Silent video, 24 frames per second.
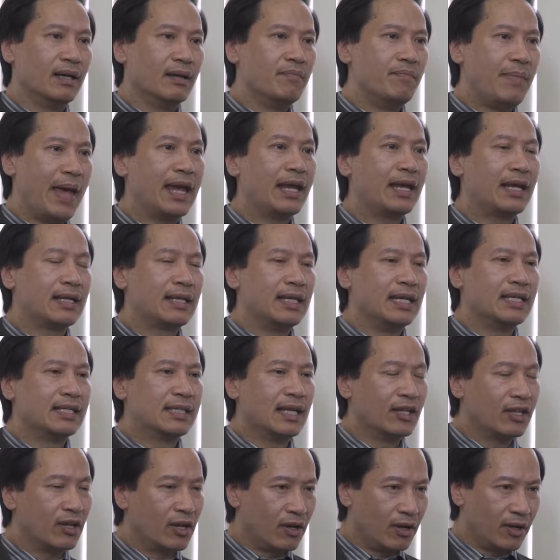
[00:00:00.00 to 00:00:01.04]
make these
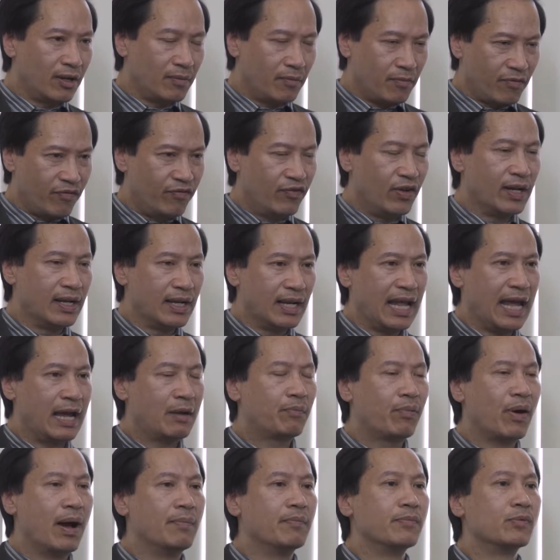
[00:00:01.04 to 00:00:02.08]
other foot
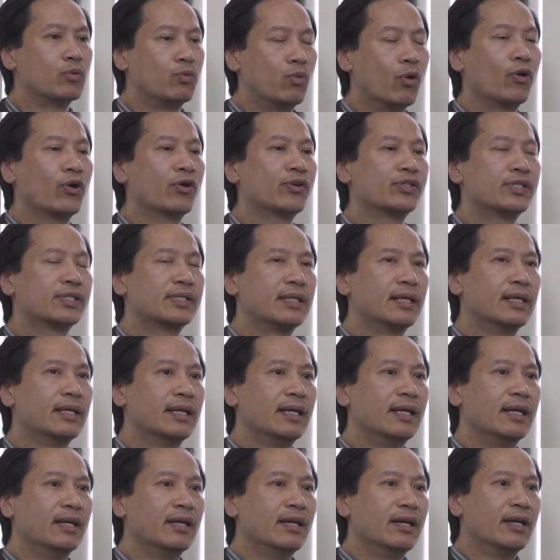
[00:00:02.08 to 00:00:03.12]
leg problems worse.
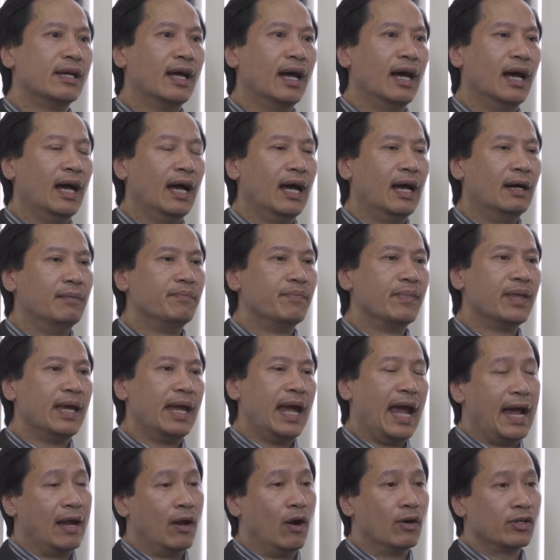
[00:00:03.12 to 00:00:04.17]

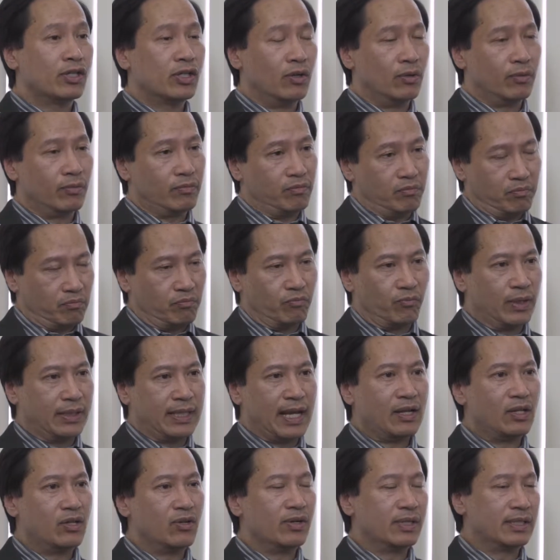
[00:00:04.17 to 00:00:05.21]
And also what
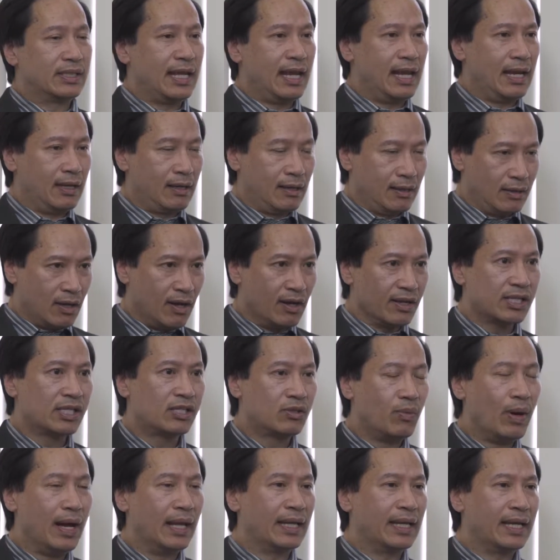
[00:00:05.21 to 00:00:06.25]
they do is they cause
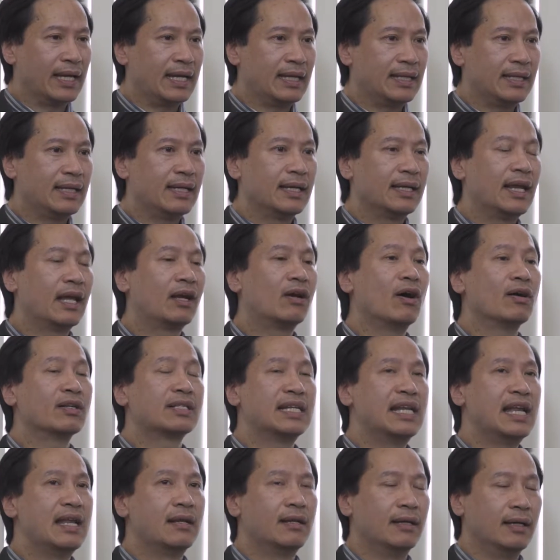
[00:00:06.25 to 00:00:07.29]
swelling, they cause
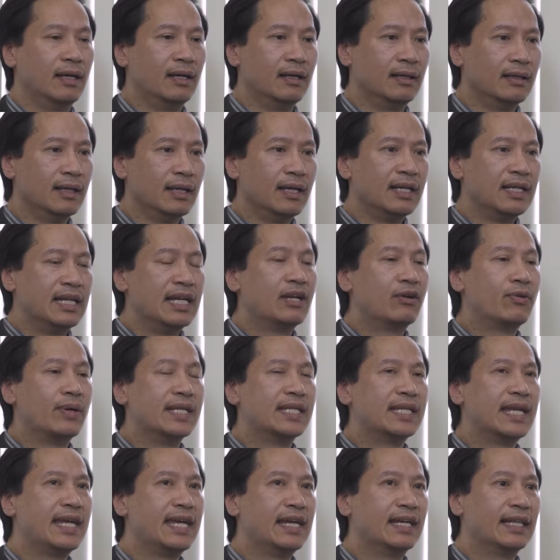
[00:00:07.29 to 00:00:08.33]

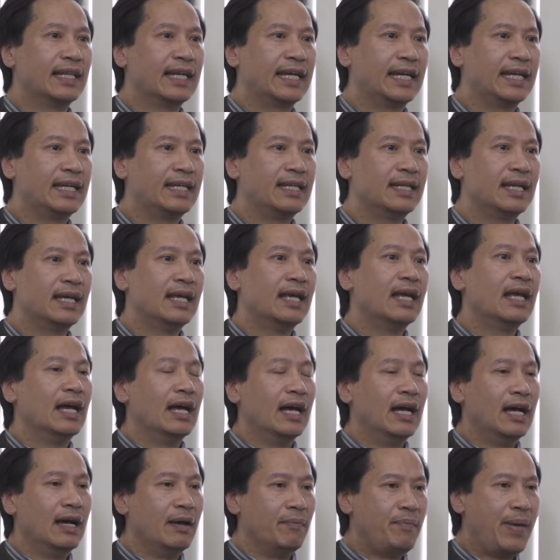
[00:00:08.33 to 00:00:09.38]
decrease healing,
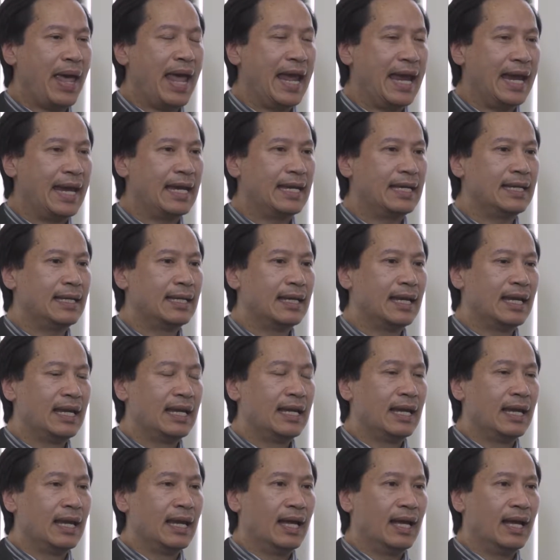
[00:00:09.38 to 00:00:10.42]
pain
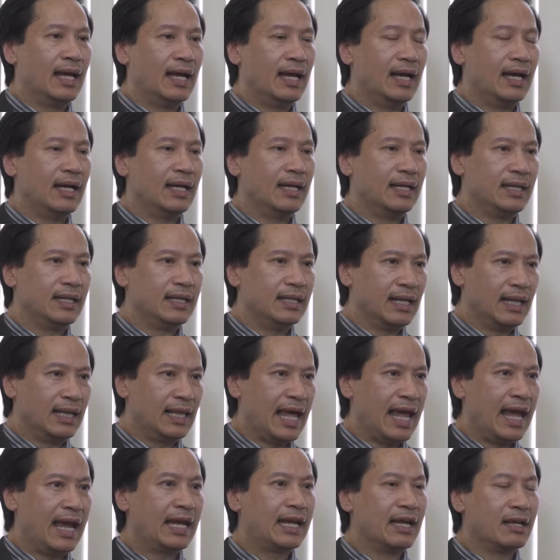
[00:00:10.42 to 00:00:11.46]
in the leg